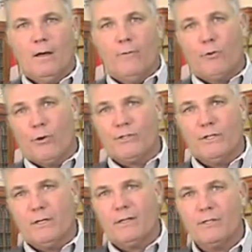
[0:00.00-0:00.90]
Of course,
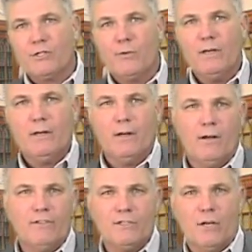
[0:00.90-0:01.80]
a touchscreen in
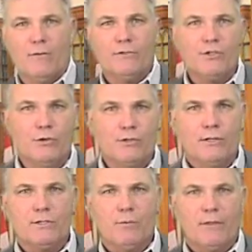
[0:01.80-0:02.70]
and of itself is
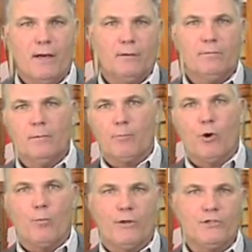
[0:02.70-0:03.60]
useless without
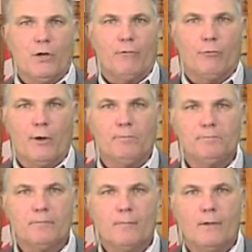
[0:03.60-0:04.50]
appropriate software.
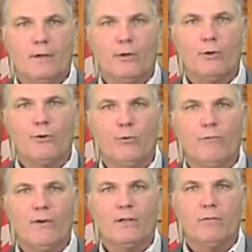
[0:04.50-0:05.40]
In order
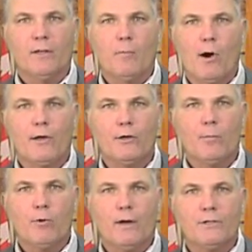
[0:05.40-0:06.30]
to effectively market
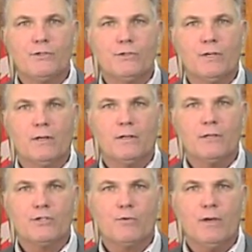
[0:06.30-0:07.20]
your products using a
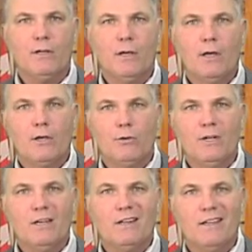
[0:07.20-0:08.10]
touchscreen, you
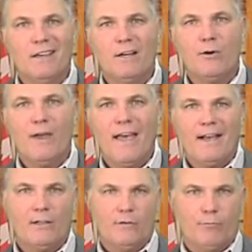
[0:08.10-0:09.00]
need an
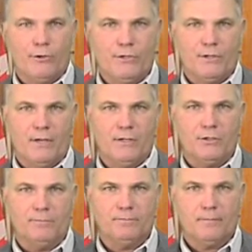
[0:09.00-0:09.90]
interactive
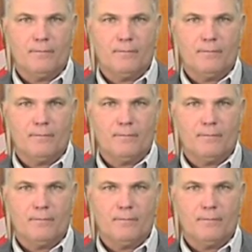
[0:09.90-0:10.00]
presentation.